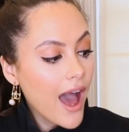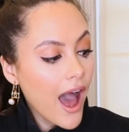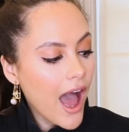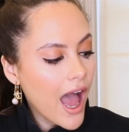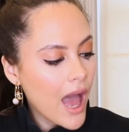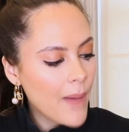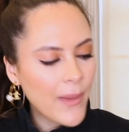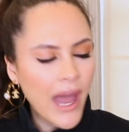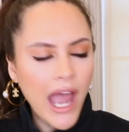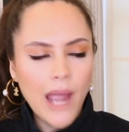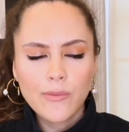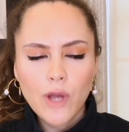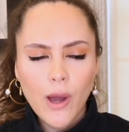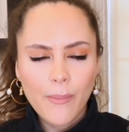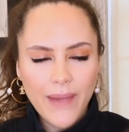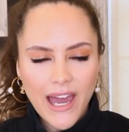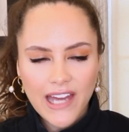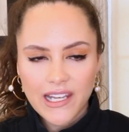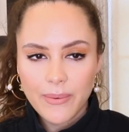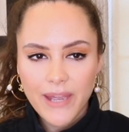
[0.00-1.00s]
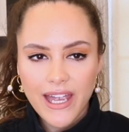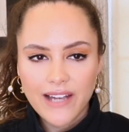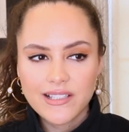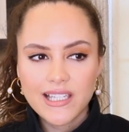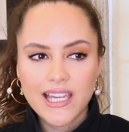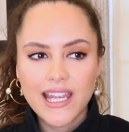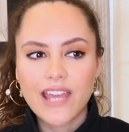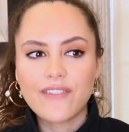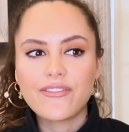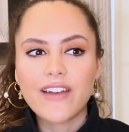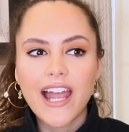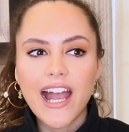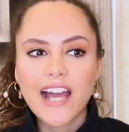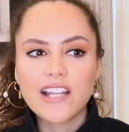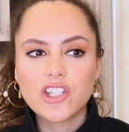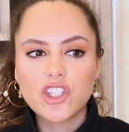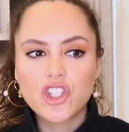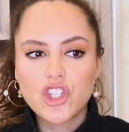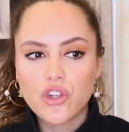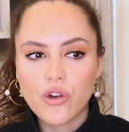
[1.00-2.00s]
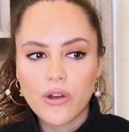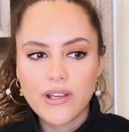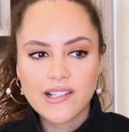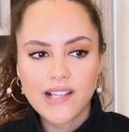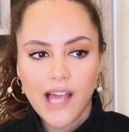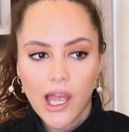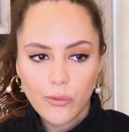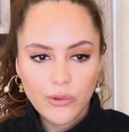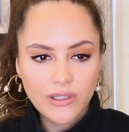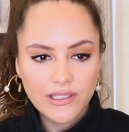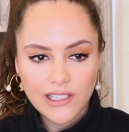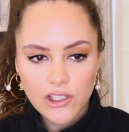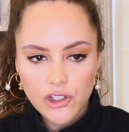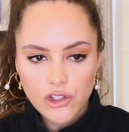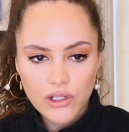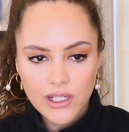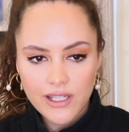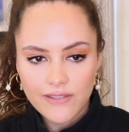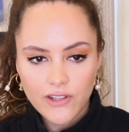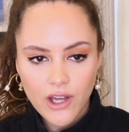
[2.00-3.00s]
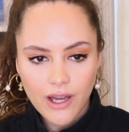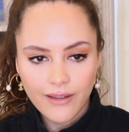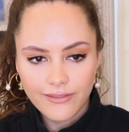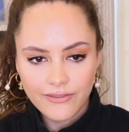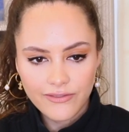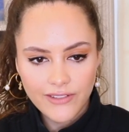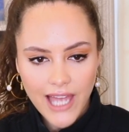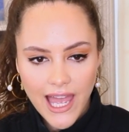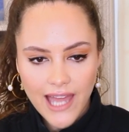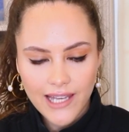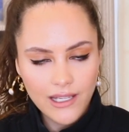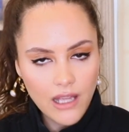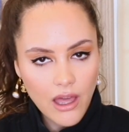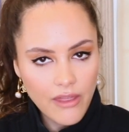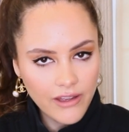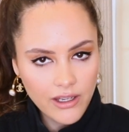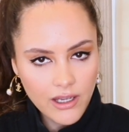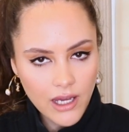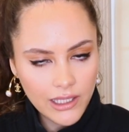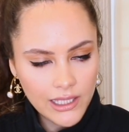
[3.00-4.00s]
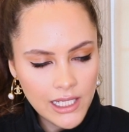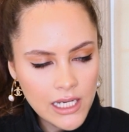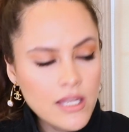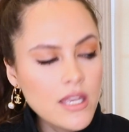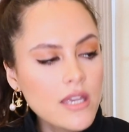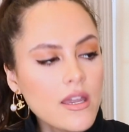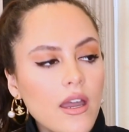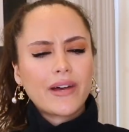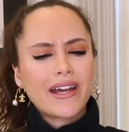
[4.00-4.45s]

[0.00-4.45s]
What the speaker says: I'm not mad about it. If I had a choice, I would literally have gone for any other color.